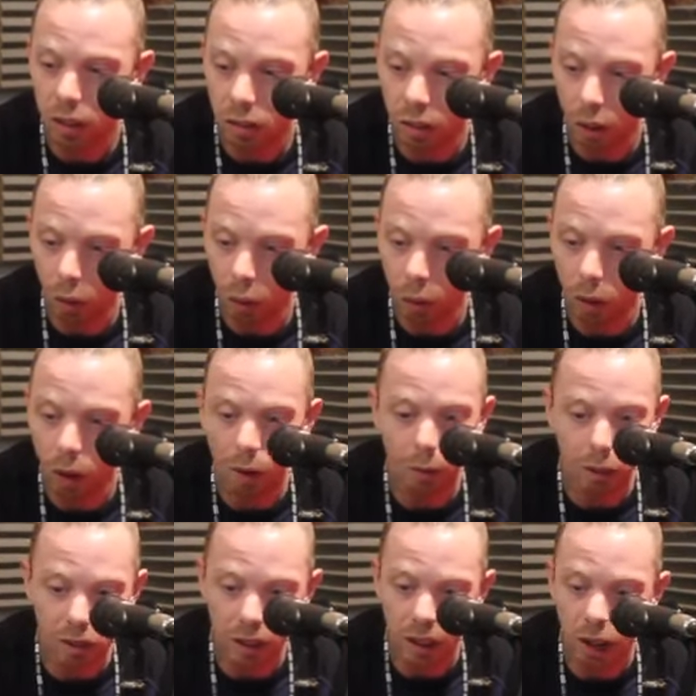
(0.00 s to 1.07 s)
So
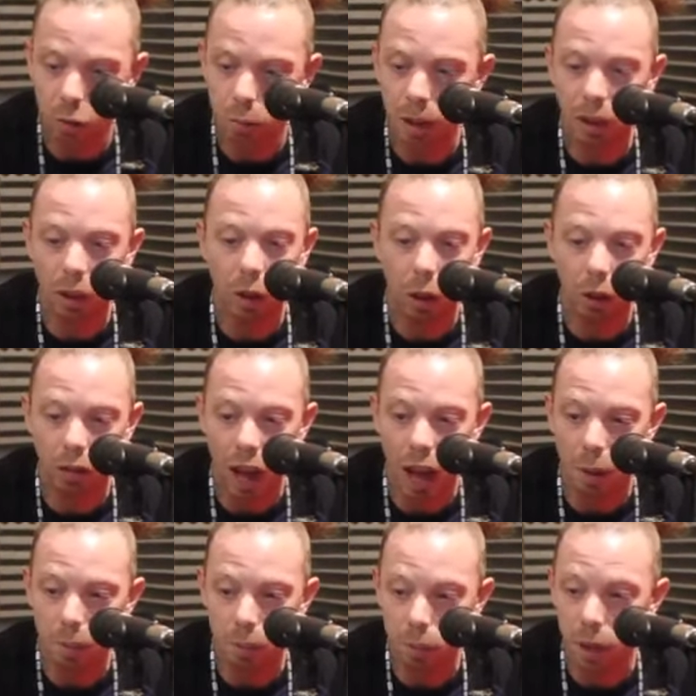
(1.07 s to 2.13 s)
obviously I spent a lot of
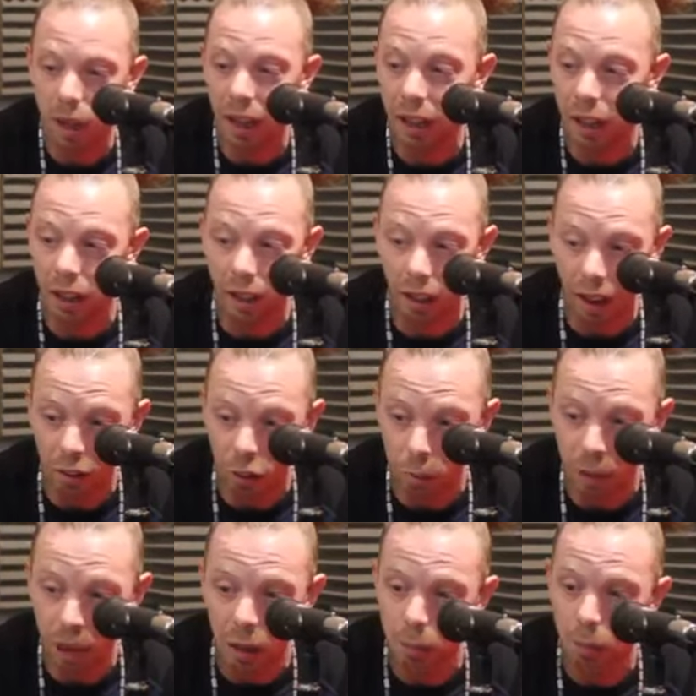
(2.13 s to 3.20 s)
time in the
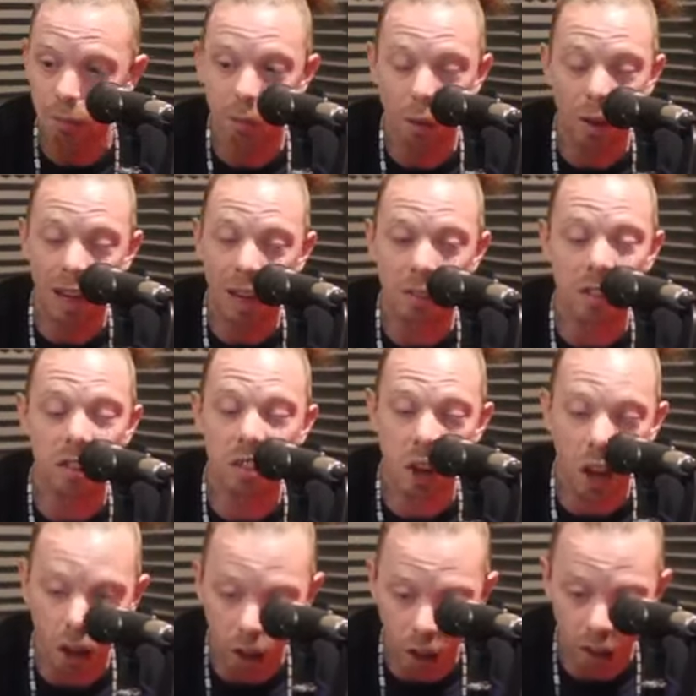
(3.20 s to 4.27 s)
Caribbean before I even
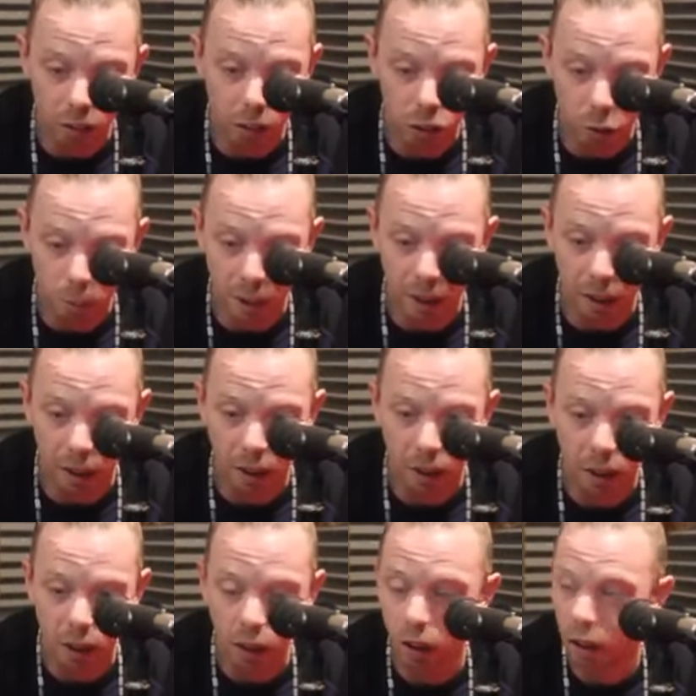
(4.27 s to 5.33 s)
started going to Jamaica,